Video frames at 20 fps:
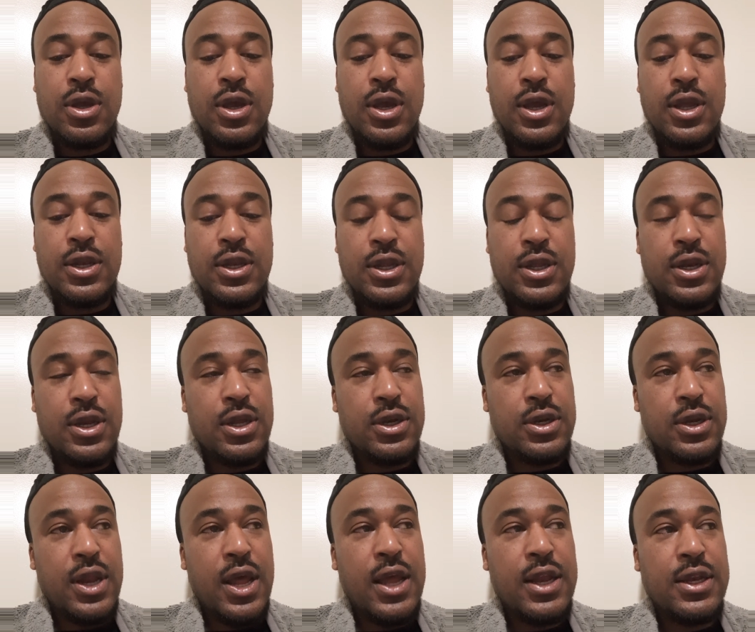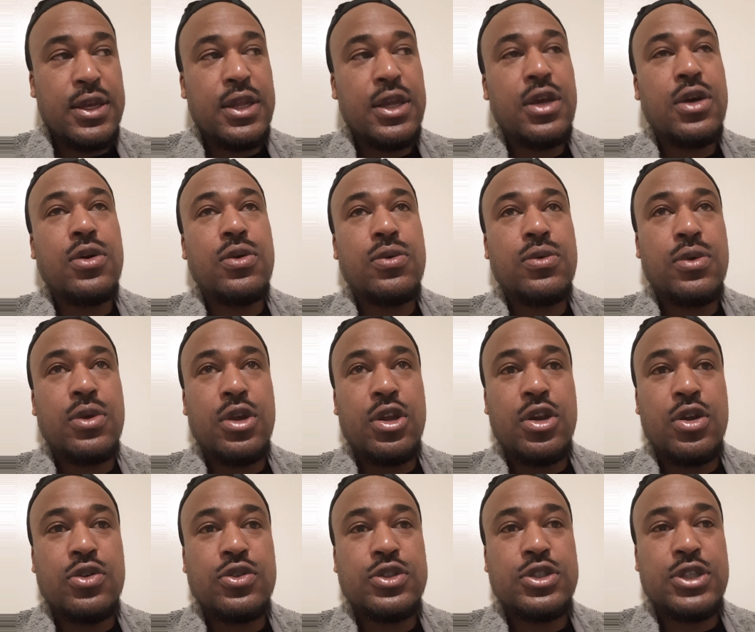And then under that deal, you
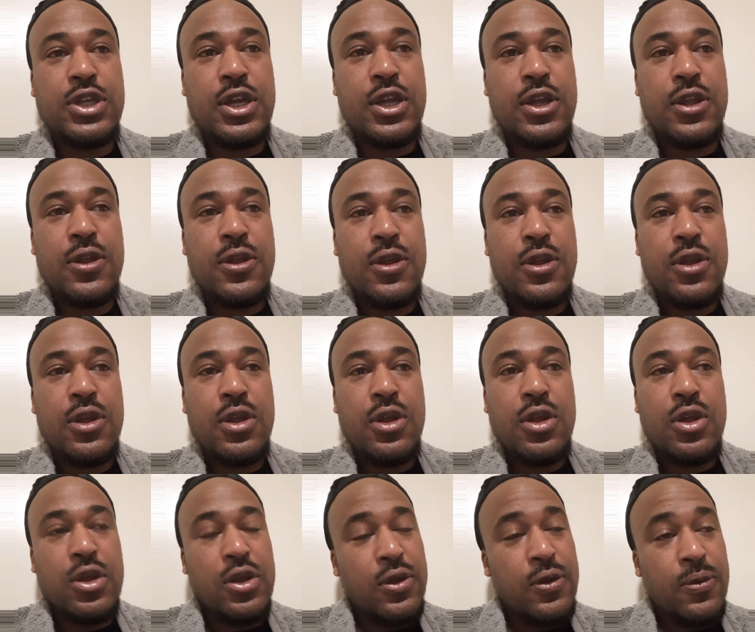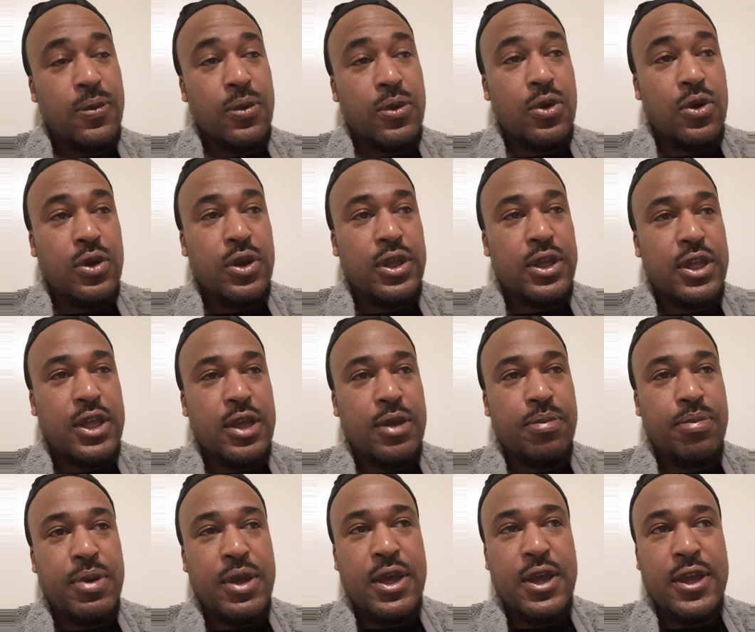know what I'm saying, you only
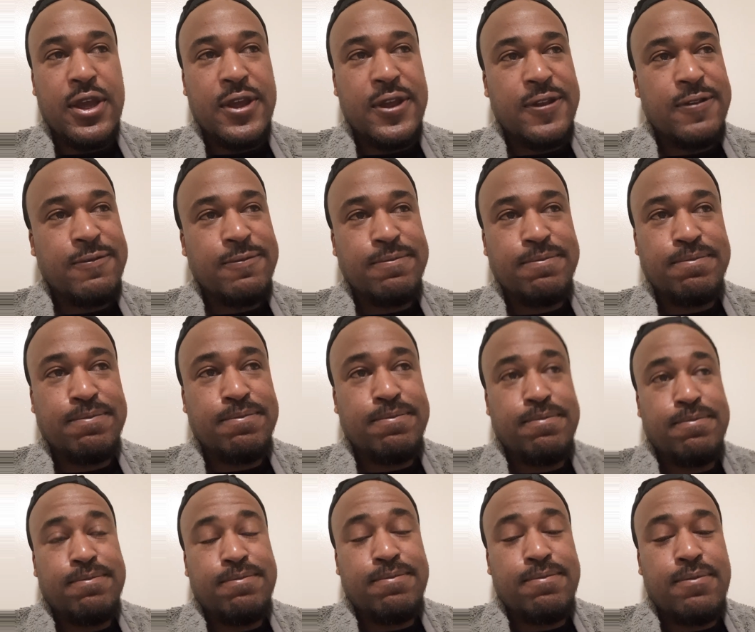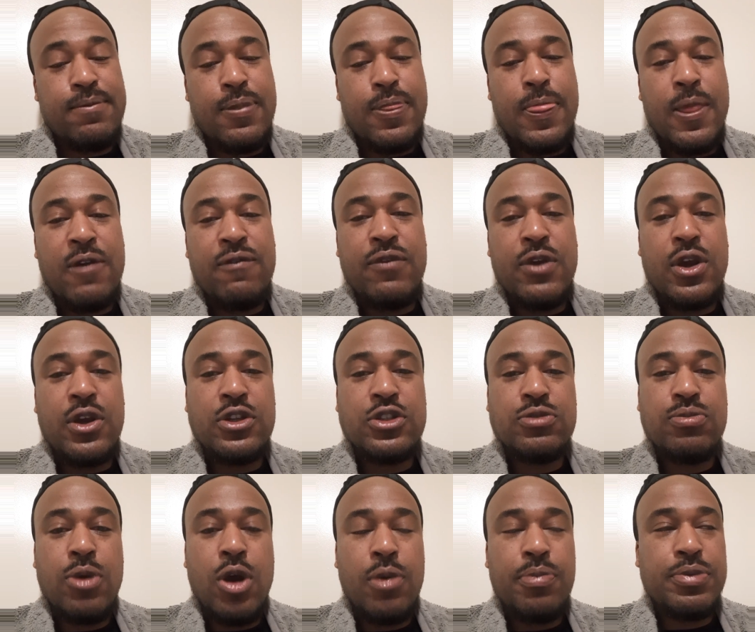get paid a very
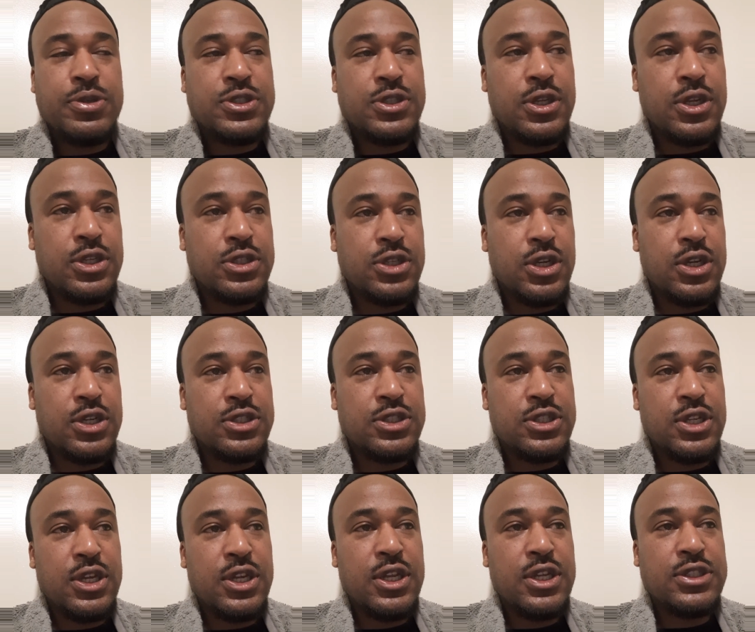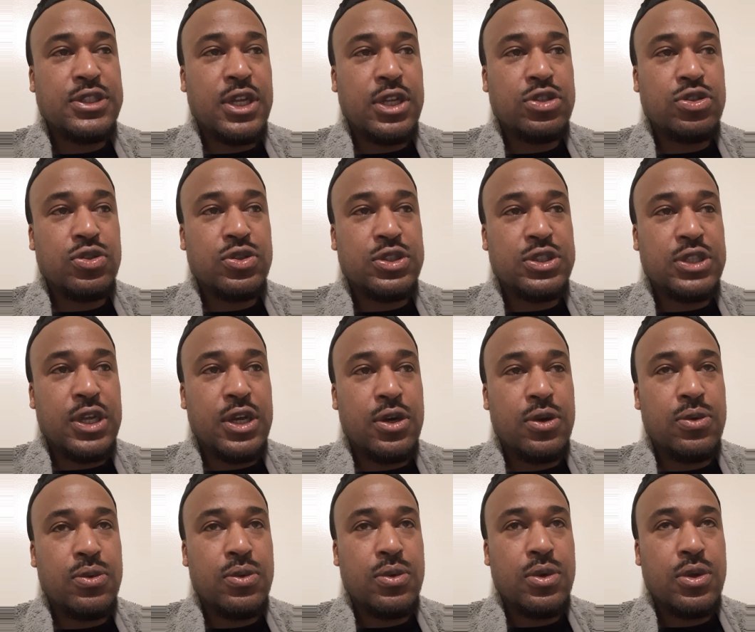small percentage of the CDs that you sell.
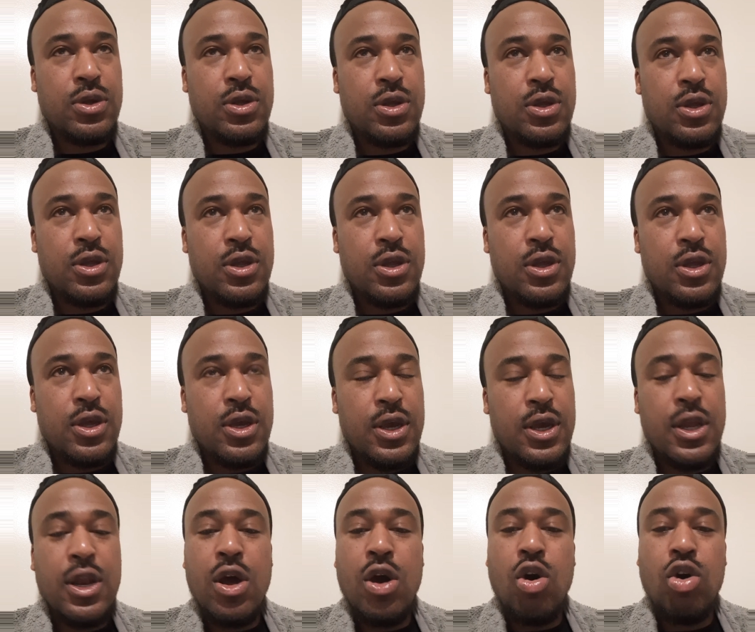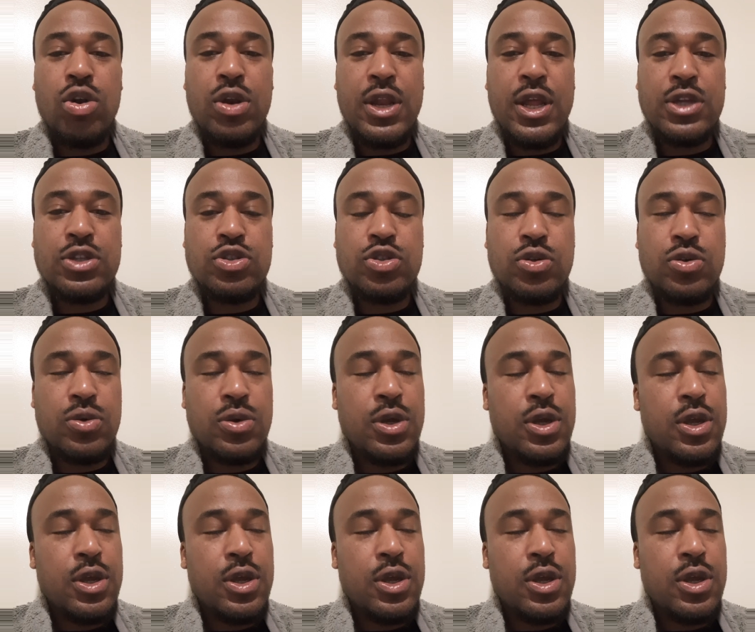And not only that you